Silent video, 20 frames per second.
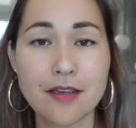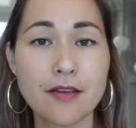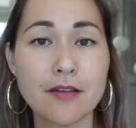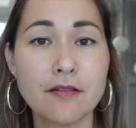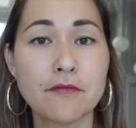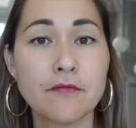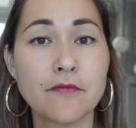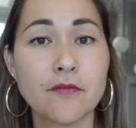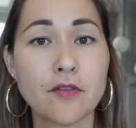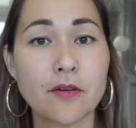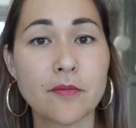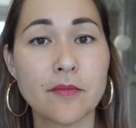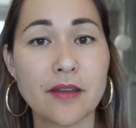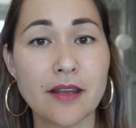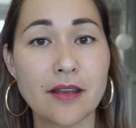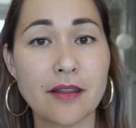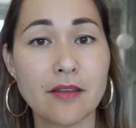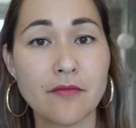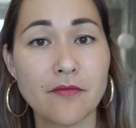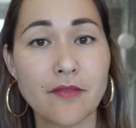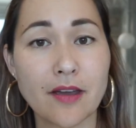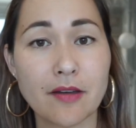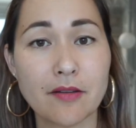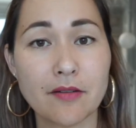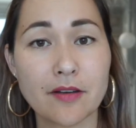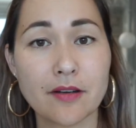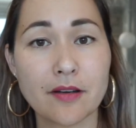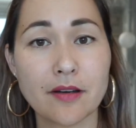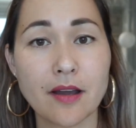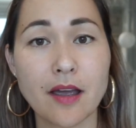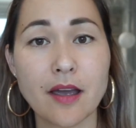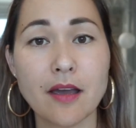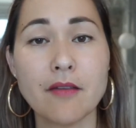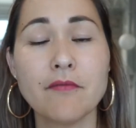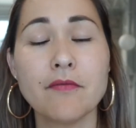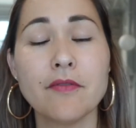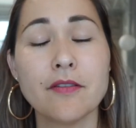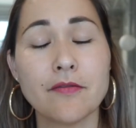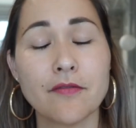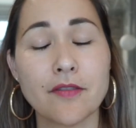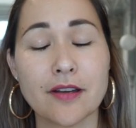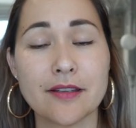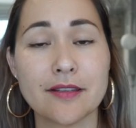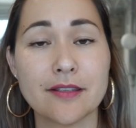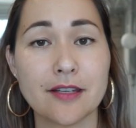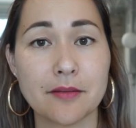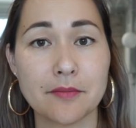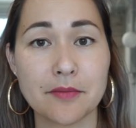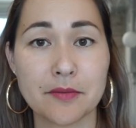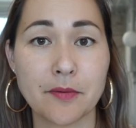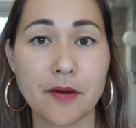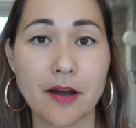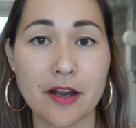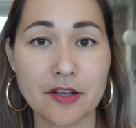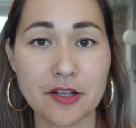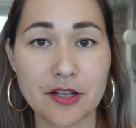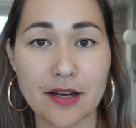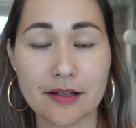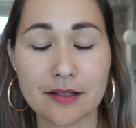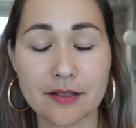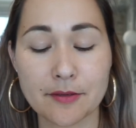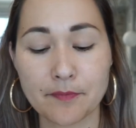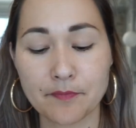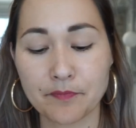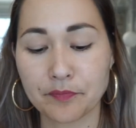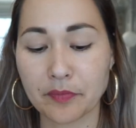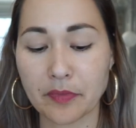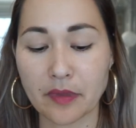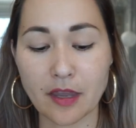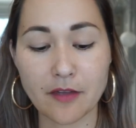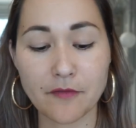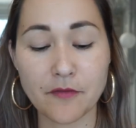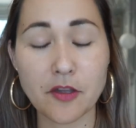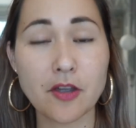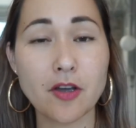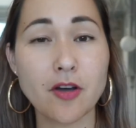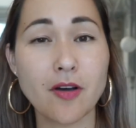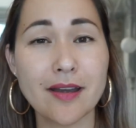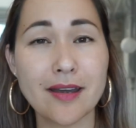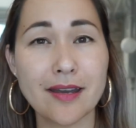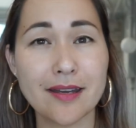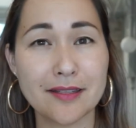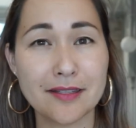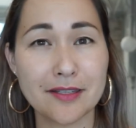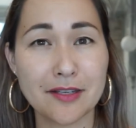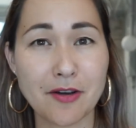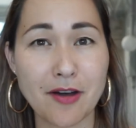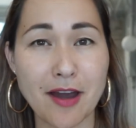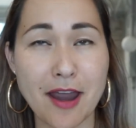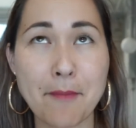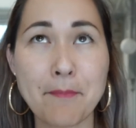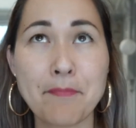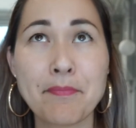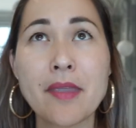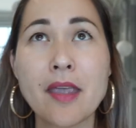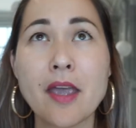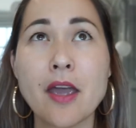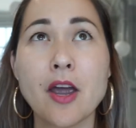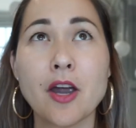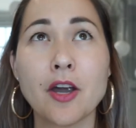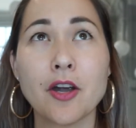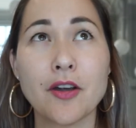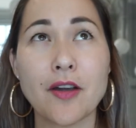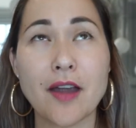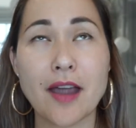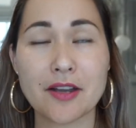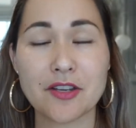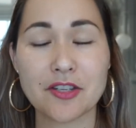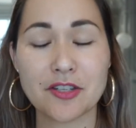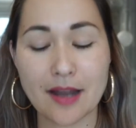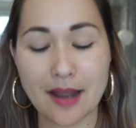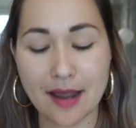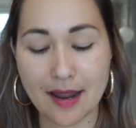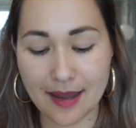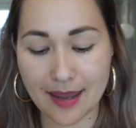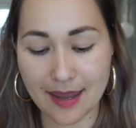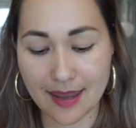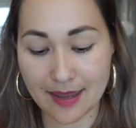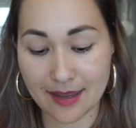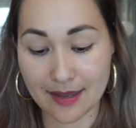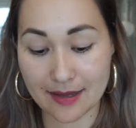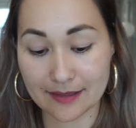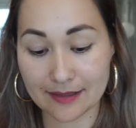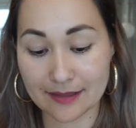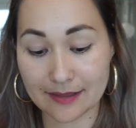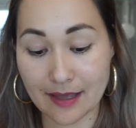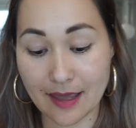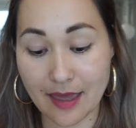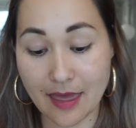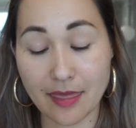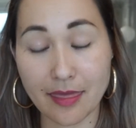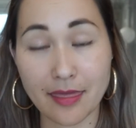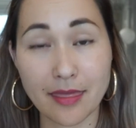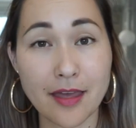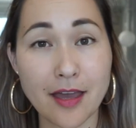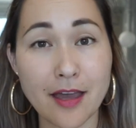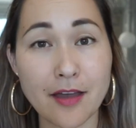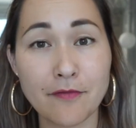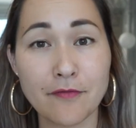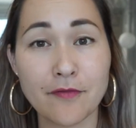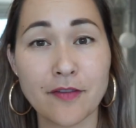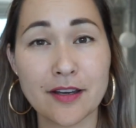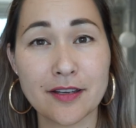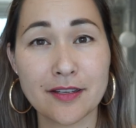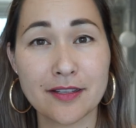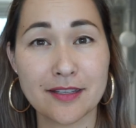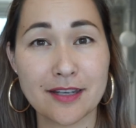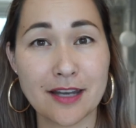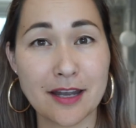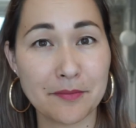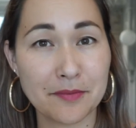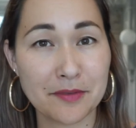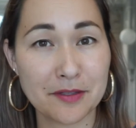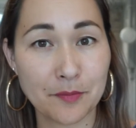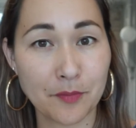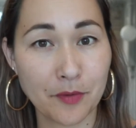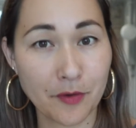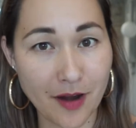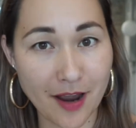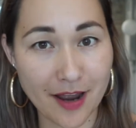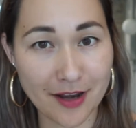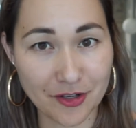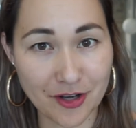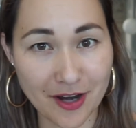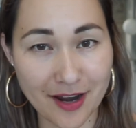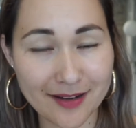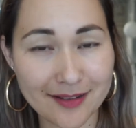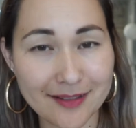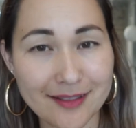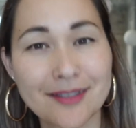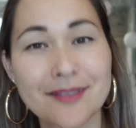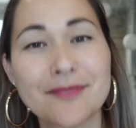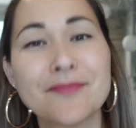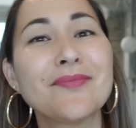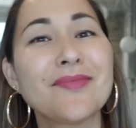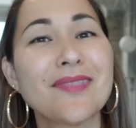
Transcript: for being the founder of the Front Steps project. If you go on Instagram, her hashtag is the Front Steps project.